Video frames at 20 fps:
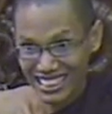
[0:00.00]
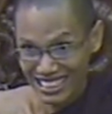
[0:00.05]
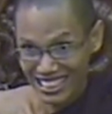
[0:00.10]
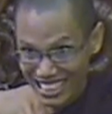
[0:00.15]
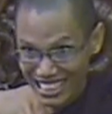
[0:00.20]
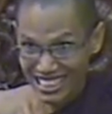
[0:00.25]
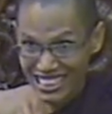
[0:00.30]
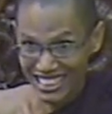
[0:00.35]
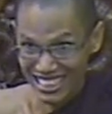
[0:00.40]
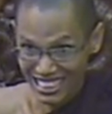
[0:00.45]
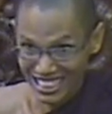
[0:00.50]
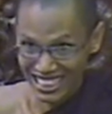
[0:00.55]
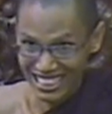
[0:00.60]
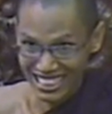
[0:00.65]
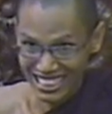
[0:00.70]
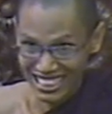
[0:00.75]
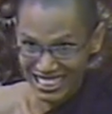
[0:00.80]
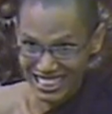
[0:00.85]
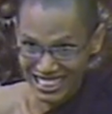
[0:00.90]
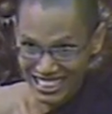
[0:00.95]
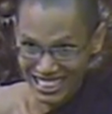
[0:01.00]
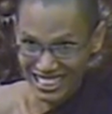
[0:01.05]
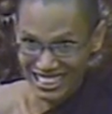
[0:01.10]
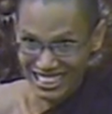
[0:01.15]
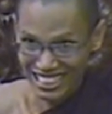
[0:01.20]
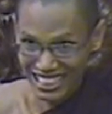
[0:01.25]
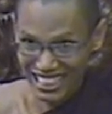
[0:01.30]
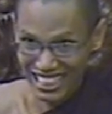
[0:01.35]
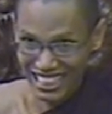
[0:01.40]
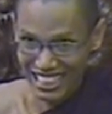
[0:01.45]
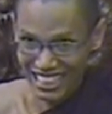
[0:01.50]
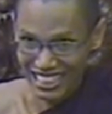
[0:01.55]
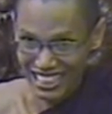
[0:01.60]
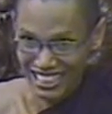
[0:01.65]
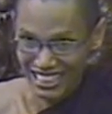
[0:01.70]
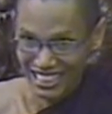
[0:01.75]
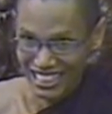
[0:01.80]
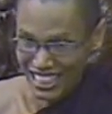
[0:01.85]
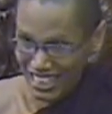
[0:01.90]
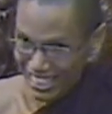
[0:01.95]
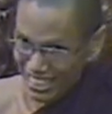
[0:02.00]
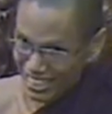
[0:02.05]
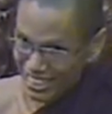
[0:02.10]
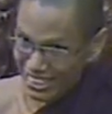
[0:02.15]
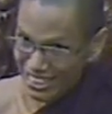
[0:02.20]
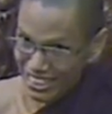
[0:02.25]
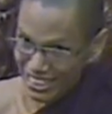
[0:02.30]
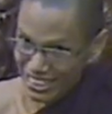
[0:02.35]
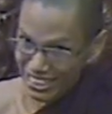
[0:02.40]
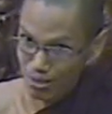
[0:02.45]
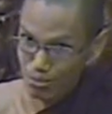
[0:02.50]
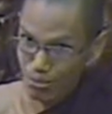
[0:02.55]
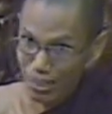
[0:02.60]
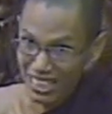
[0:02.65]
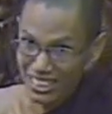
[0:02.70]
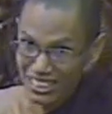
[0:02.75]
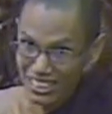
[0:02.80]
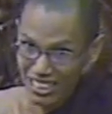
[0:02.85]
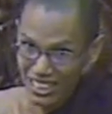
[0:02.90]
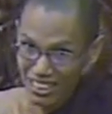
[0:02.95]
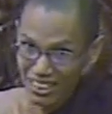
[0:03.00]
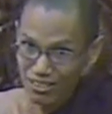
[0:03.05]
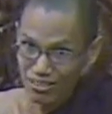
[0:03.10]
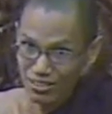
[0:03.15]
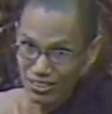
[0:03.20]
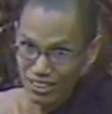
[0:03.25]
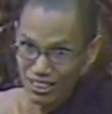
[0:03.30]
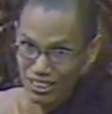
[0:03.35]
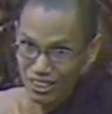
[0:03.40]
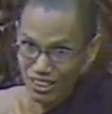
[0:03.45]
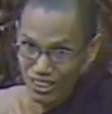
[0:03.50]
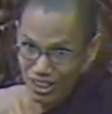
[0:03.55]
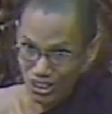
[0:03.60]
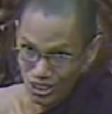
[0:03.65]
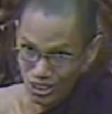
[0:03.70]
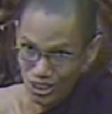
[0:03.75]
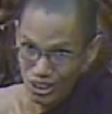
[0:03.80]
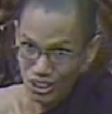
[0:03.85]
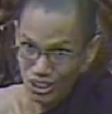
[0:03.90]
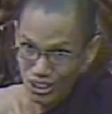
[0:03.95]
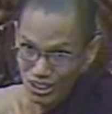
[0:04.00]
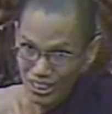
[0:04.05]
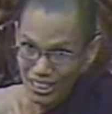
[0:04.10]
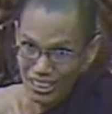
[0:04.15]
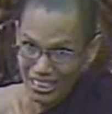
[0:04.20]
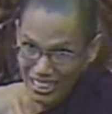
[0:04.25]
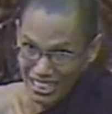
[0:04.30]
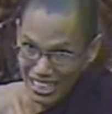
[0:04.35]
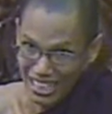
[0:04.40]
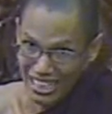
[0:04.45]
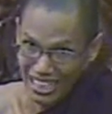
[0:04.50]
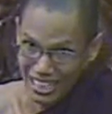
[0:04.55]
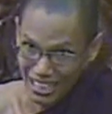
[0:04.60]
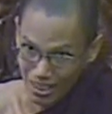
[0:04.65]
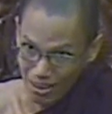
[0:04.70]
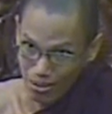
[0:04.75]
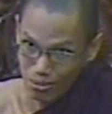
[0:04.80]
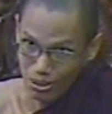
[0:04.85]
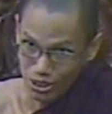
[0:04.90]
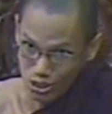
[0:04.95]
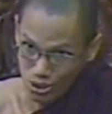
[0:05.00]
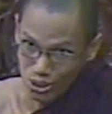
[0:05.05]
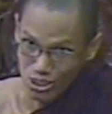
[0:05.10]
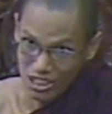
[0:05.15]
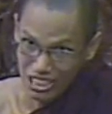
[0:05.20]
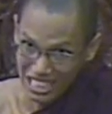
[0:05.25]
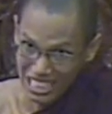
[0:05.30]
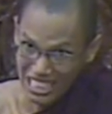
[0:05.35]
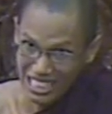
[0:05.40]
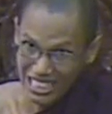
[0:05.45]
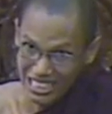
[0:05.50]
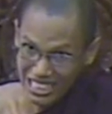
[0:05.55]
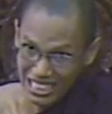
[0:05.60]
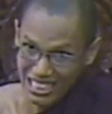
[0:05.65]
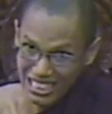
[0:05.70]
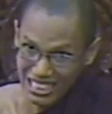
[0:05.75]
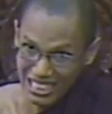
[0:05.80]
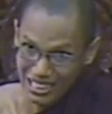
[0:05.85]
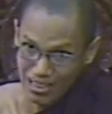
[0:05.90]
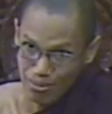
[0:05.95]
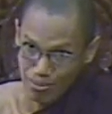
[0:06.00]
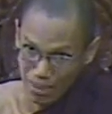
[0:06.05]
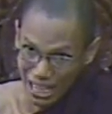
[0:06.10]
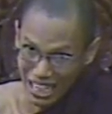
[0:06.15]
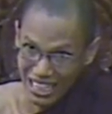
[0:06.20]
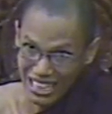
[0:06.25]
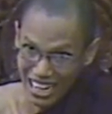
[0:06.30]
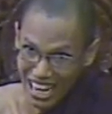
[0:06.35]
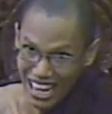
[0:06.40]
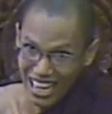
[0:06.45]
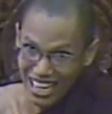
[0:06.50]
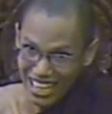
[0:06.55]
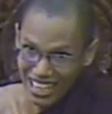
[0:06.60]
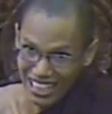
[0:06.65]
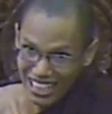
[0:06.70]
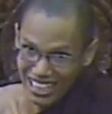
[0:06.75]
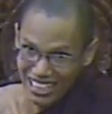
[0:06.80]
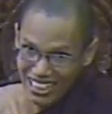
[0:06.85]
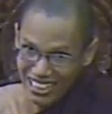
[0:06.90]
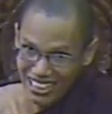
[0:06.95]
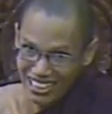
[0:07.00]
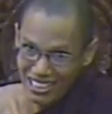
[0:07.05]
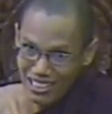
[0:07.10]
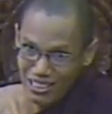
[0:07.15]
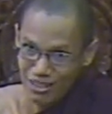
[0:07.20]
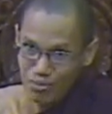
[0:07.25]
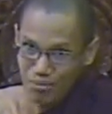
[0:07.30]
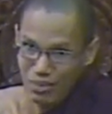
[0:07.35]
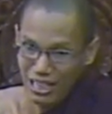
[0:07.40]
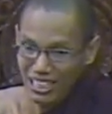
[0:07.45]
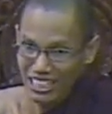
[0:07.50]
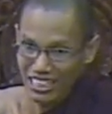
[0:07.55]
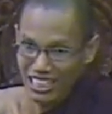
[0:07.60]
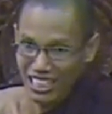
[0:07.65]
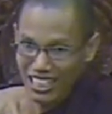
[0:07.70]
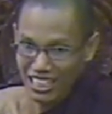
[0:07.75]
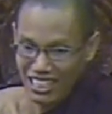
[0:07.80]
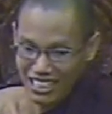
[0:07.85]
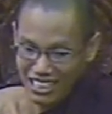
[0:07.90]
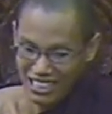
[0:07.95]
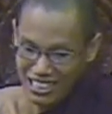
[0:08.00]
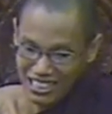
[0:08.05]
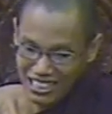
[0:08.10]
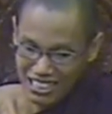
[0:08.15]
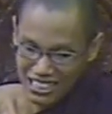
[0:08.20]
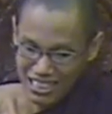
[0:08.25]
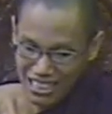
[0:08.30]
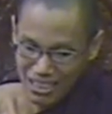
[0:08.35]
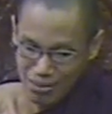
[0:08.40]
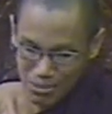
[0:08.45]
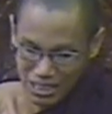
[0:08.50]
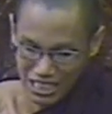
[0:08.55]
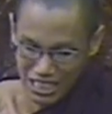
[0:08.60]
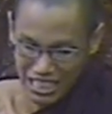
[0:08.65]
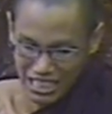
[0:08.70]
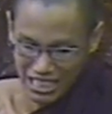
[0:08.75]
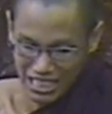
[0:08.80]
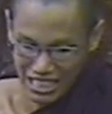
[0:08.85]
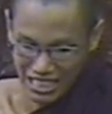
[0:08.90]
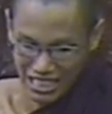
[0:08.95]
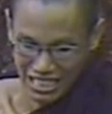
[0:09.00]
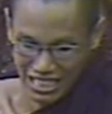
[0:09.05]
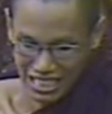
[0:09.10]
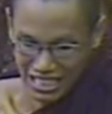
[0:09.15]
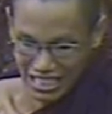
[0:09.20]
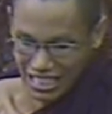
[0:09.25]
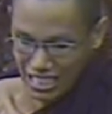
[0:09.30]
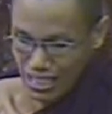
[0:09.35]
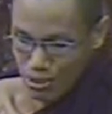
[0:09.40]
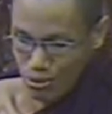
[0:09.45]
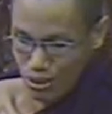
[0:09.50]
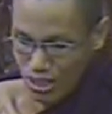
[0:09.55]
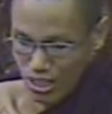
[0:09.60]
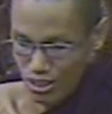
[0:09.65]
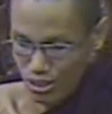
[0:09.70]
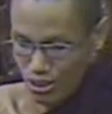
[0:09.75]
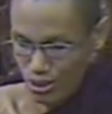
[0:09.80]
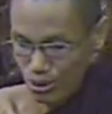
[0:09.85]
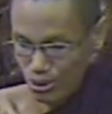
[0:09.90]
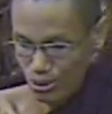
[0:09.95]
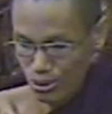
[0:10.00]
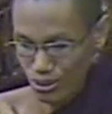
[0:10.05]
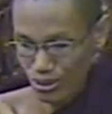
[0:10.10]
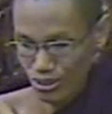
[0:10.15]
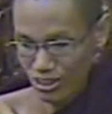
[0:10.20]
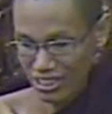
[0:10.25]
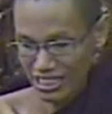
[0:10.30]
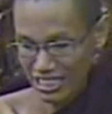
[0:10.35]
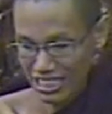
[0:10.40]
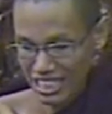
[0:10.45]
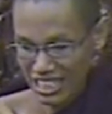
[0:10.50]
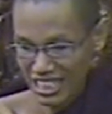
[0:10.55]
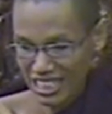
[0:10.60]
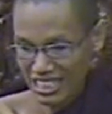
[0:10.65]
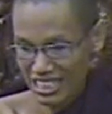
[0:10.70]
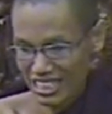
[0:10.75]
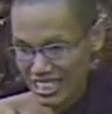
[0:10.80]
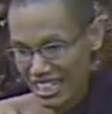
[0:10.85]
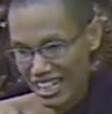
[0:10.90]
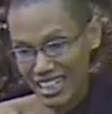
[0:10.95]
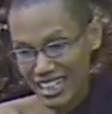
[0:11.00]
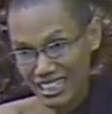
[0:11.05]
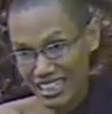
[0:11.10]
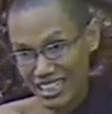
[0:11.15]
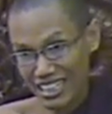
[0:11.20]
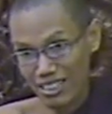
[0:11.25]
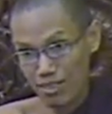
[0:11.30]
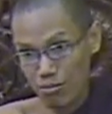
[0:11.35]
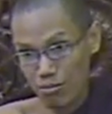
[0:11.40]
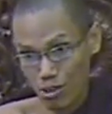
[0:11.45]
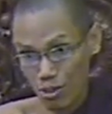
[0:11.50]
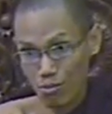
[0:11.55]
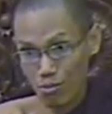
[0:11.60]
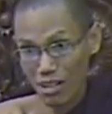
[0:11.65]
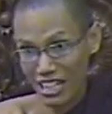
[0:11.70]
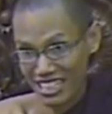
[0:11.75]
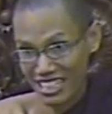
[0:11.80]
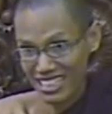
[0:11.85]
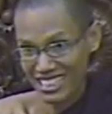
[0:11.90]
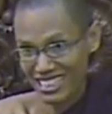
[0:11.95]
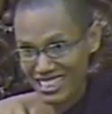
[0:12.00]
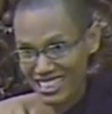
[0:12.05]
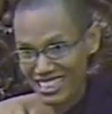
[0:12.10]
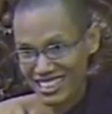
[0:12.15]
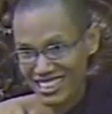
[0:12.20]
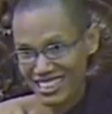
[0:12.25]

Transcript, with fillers: Such thinking is uh, I attach myself, also I have a conceit, mana. But uh, something I want to get others' property.